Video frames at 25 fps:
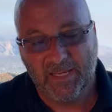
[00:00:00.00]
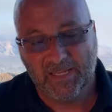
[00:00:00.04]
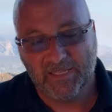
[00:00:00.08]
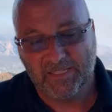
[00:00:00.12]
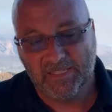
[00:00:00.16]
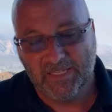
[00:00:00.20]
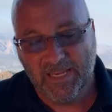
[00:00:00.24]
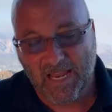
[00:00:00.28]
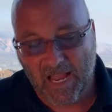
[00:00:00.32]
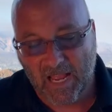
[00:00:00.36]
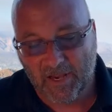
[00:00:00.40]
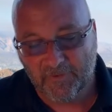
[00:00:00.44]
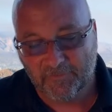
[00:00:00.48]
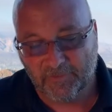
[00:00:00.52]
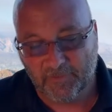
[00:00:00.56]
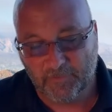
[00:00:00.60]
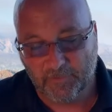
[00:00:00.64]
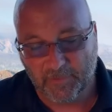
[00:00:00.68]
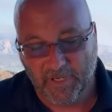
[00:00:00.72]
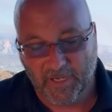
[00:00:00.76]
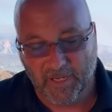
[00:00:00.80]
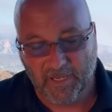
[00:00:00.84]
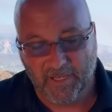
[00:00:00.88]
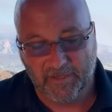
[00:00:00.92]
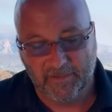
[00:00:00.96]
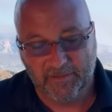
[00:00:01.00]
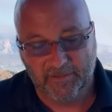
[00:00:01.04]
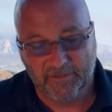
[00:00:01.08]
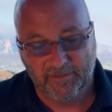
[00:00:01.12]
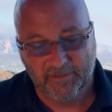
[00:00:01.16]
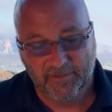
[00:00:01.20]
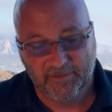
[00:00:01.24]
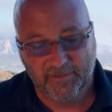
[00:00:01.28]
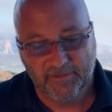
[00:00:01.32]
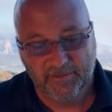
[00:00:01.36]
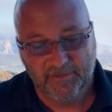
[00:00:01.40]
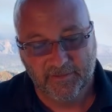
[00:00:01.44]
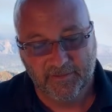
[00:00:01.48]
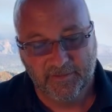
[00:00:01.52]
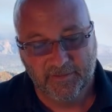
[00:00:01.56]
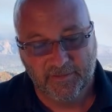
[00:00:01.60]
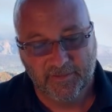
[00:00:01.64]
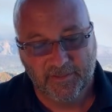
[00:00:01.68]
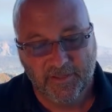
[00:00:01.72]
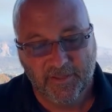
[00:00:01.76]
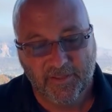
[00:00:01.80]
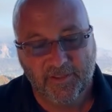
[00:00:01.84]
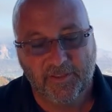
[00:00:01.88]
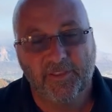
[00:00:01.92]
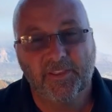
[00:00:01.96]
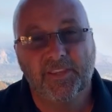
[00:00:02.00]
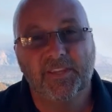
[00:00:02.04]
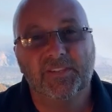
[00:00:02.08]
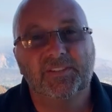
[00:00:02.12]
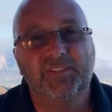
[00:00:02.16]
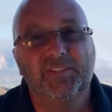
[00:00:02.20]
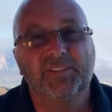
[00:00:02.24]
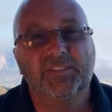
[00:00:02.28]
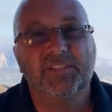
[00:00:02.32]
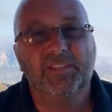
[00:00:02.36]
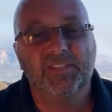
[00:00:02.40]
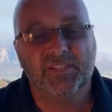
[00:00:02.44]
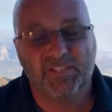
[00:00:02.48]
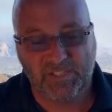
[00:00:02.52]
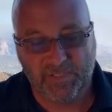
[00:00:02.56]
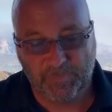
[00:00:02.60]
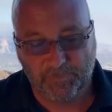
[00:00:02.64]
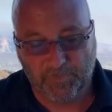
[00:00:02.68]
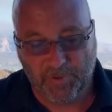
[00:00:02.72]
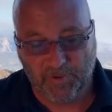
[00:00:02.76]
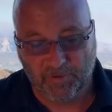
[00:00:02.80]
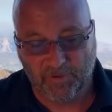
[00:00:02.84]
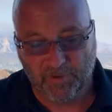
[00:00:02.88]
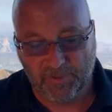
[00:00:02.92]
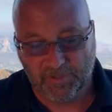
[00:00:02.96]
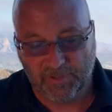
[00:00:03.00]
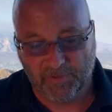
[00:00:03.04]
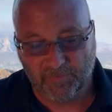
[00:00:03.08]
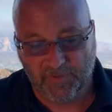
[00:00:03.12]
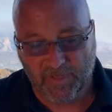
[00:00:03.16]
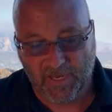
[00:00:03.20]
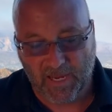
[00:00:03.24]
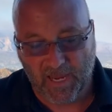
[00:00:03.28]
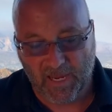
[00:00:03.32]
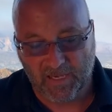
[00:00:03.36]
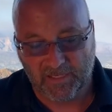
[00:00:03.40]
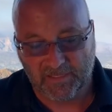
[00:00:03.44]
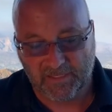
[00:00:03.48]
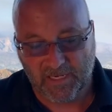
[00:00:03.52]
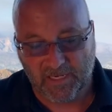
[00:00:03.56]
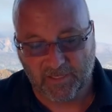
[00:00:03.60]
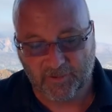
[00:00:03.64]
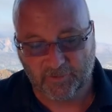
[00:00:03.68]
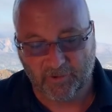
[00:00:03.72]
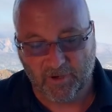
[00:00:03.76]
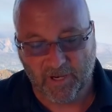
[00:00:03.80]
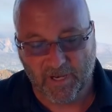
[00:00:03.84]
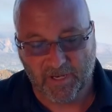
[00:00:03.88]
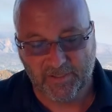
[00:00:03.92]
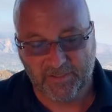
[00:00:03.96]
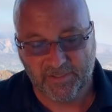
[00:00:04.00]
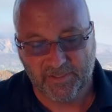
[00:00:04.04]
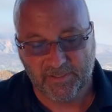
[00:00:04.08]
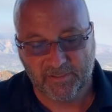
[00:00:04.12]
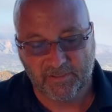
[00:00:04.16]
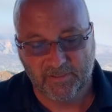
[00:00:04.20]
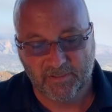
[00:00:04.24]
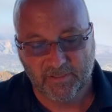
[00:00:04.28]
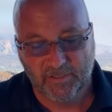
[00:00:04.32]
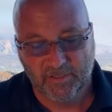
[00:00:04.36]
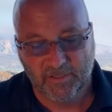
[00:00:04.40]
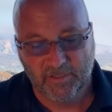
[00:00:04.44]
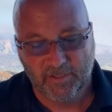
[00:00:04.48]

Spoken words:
is not from God. This is the spirit of the Antichrist,